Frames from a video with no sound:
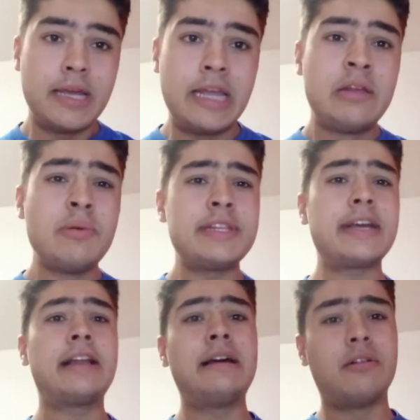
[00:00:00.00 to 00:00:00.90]
If we
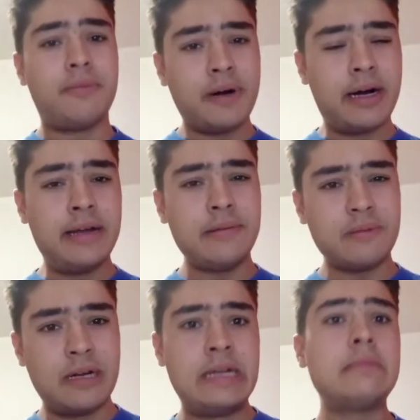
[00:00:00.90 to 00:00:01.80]
take level 5,
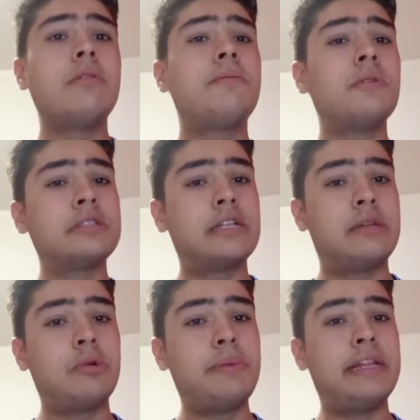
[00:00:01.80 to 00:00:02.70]
level 4,
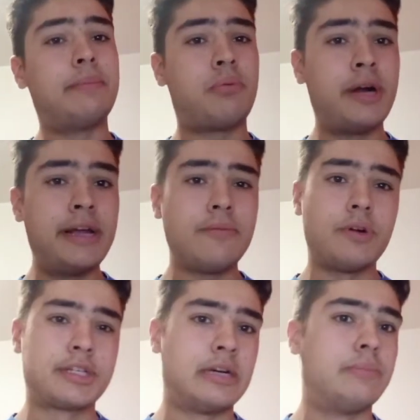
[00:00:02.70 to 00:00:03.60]
that will be the prey,
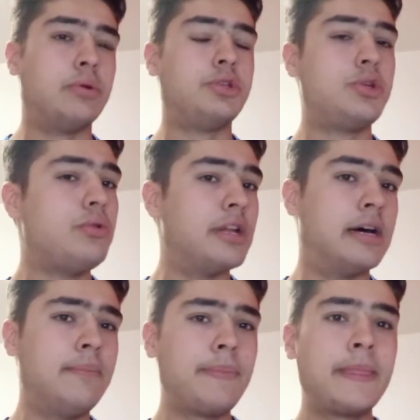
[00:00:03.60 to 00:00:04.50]
for example,
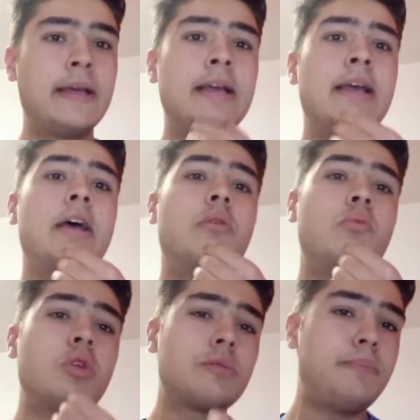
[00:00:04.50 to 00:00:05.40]
tuna,
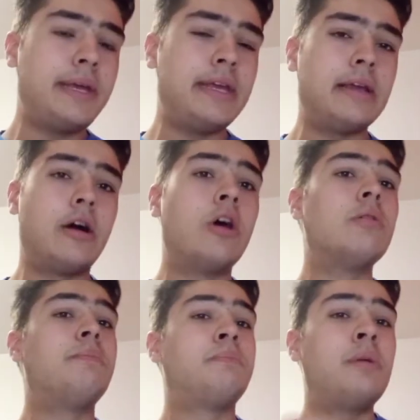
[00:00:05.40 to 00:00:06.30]
would be
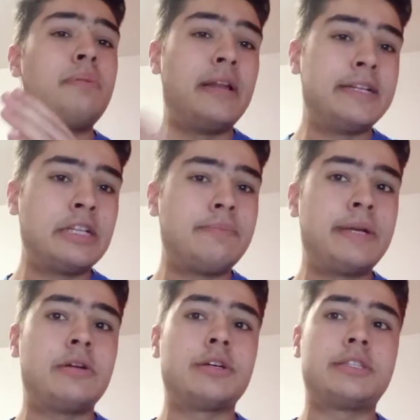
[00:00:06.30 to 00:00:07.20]
overpopulated
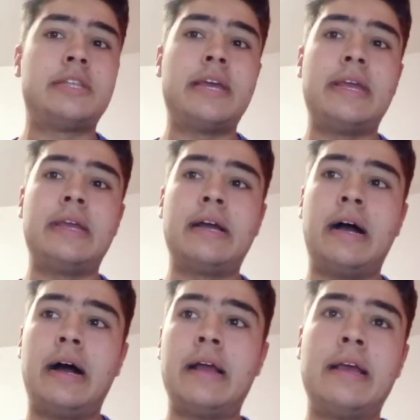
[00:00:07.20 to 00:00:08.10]
because they
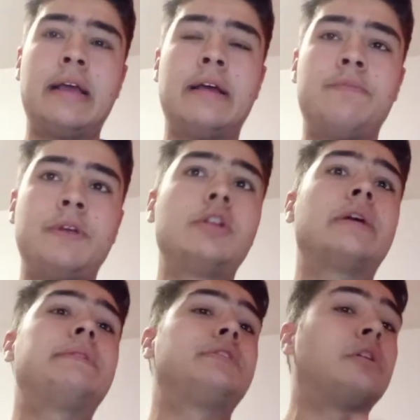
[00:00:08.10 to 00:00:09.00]
don't
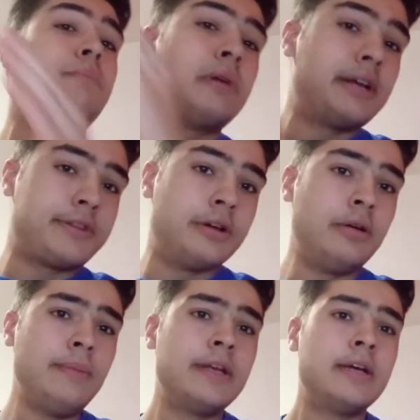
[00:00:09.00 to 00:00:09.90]
have the top
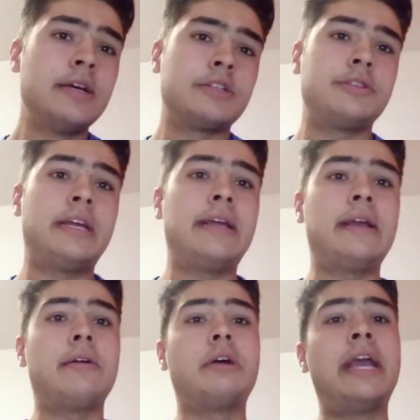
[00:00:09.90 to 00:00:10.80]
predator, so
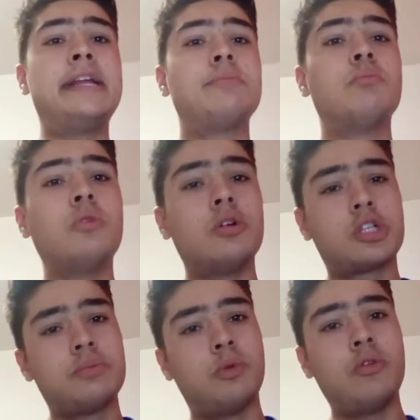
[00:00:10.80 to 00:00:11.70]
they eat more
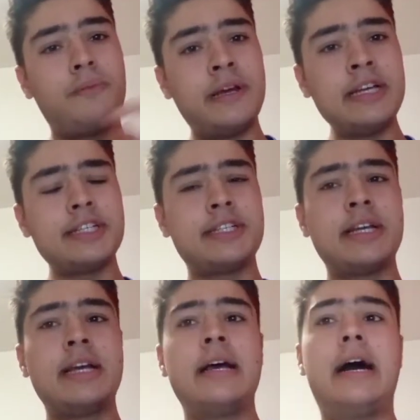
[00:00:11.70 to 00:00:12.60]
small
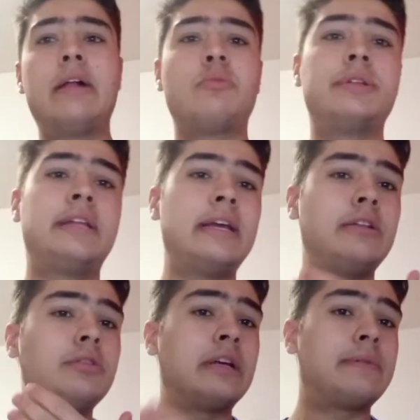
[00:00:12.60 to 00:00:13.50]
fish, and when they
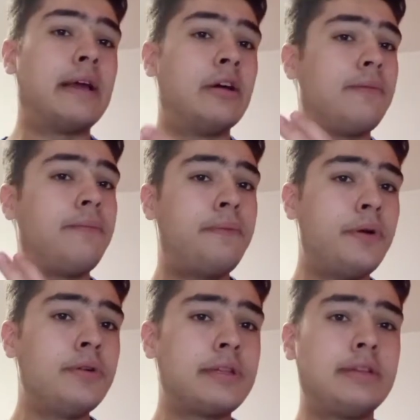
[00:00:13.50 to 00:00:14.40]
don't have enough
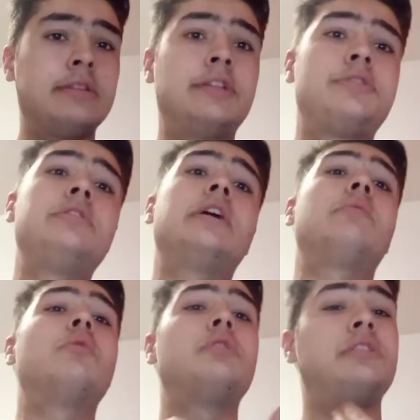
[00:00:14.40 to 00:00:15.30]
food, the
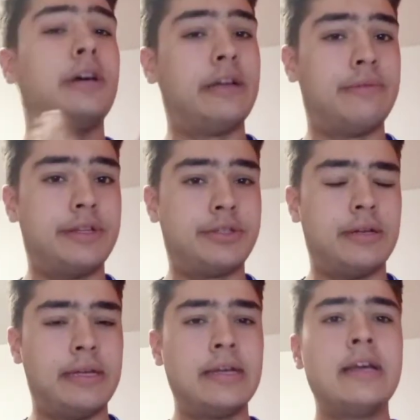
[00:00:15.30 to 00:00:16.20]
tuna will die
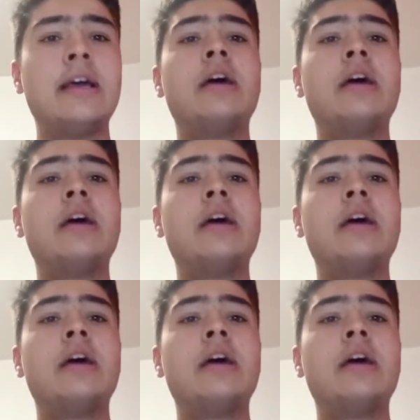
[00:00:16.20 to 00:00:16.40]
eventually.